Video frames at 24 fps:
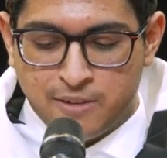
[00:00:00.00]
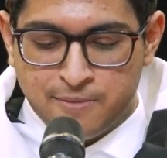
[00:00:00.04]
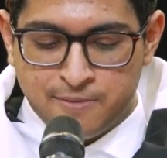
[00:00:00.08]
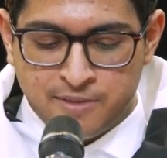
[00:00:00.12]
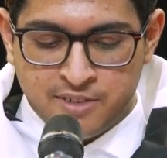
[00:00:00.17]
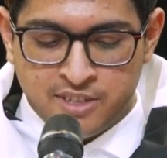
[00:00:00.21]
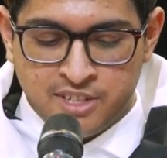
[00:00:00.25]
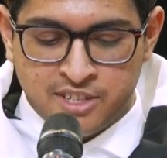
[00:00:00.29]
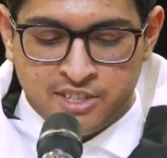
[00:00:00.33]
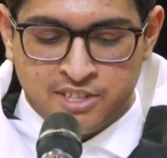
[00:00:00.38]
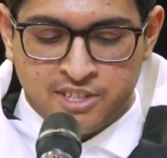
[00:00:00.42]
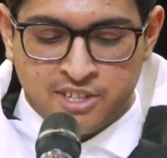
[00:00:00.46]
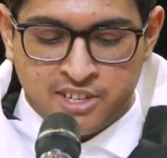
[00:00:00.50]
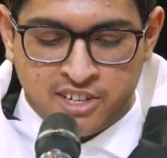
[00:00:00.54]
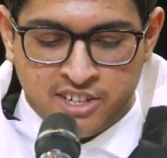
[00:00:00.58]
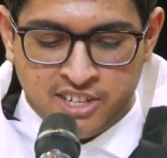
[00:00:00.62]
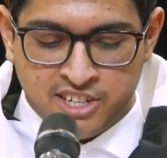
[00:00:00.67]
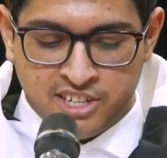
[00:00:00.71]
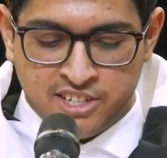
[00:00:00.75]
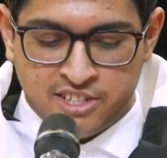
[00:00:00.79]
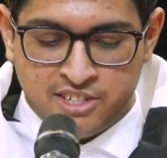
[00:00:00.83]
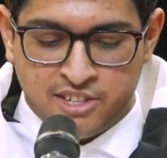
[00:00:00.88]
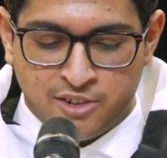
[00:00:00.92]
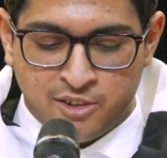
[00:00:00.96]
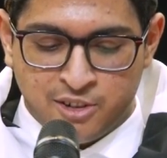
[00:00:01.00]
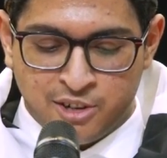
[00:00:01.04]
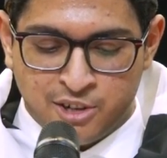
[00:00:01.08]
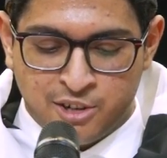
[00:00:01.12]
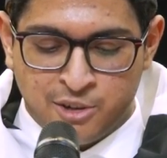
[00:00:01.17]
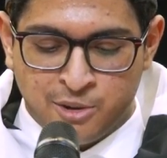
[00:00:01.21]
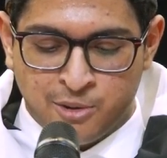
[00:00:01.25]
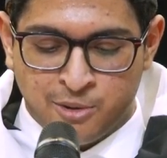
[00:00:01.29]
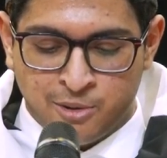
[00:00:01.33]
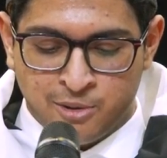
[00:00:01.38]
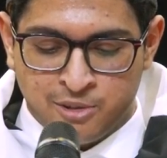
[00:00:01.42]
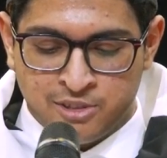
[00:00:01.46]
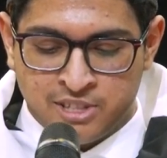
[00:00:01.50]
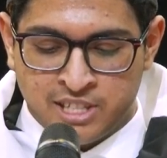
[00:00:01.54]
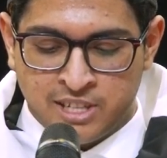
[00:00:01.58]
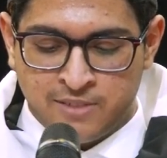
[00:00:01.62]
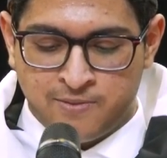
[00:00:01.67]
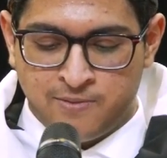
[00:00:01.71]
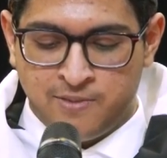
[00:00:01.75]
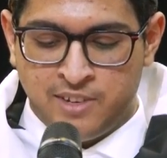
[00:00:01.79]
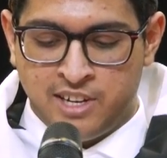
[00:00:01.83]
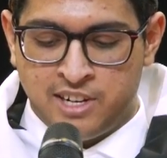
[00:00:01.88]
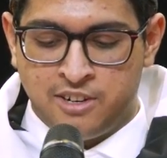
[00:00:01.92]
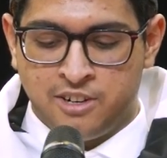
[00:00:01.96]
often discouraged or told
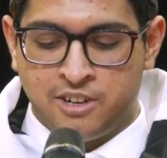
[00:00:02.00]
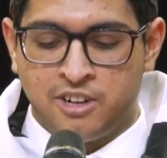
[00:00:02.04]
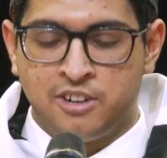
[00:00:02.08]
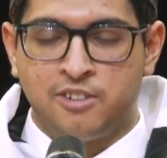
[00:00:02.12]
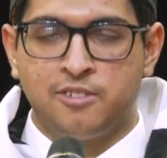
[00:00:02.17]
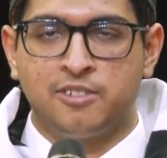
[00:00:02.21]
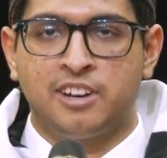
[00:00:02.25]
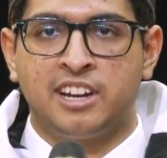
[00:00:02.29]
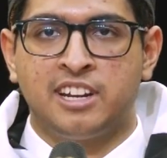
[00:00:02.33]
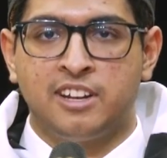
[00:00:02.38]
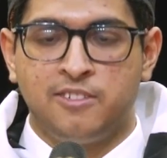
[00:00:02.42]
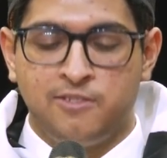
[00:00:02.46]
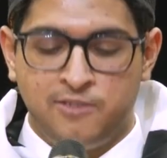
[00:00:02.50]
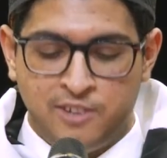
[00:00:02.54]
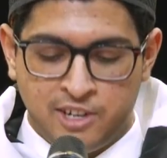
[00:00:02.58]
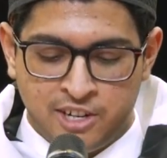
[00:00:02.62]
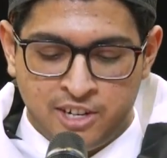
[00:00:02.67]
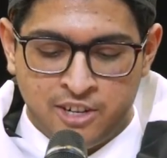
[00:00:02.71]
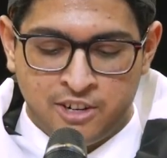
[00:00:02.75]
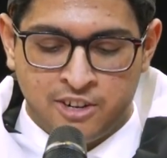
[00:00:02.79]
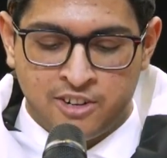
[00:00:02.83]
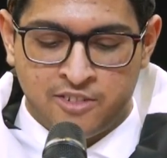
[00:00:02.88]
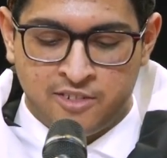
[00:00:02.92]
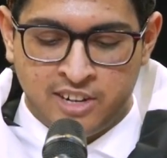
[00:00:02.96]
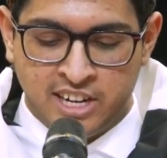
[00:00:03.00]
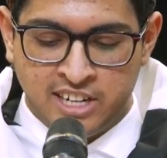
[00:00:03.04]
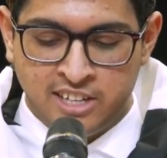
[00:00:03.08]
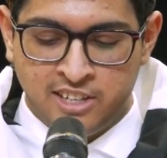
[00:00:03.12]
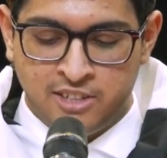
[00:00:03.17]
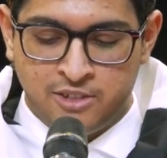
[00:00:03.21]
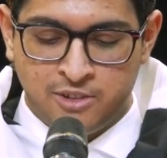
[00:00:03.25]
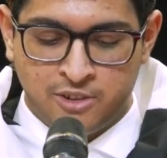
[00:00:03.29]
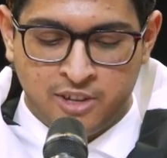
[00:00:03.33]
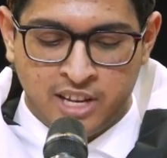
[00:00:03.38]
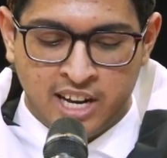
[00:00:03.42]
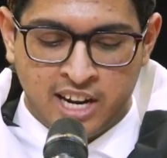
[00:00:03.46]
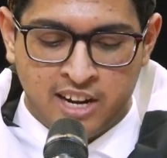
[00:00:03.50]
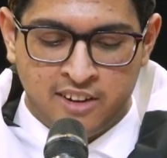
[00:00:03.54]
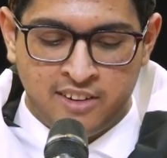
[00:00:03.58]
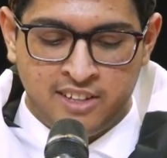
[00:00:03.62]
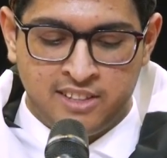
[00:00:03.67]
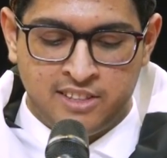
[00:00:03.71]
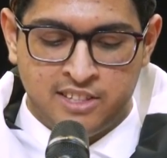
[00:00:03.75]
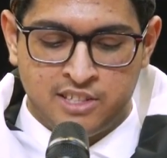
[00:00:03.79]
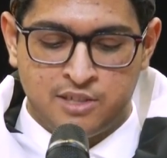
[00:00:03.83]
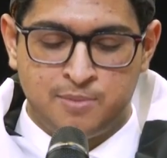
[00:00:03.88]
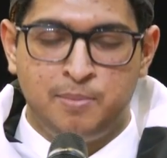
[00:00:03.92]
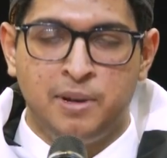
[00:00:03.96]
that we are not, we are not ready to carry
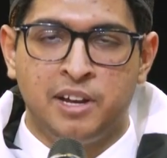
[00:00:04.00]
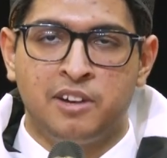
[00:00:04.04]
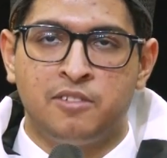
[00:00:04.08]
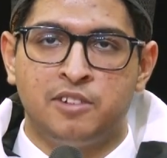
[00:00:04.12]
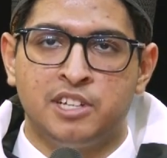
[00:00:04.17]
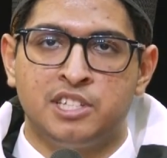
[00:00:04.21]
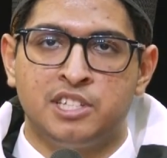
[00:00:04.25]
this big